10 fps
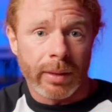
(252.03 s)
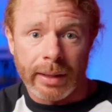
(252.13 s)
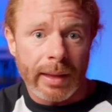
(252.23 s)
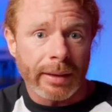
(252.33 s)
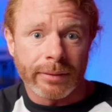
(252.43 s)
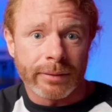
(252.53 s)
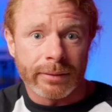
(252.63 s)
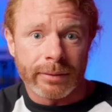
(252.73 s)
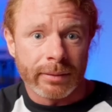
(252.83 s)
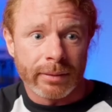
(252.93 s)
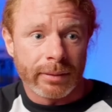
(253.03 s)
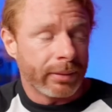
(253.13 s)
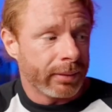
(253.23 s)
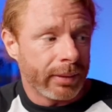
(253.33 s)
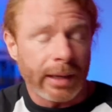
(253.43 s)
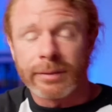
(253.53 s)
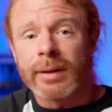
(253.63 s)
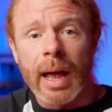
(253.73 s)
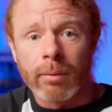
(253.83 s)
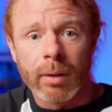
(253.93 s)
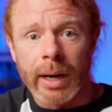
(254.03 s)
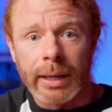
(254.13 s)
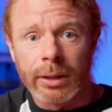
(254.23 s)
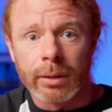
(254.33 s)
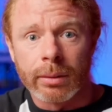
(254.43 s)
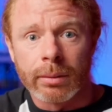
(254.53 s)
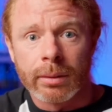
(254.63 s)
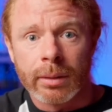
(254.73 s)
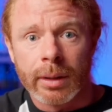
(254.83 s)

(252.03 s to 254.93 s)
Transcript: like that's that's not what I do.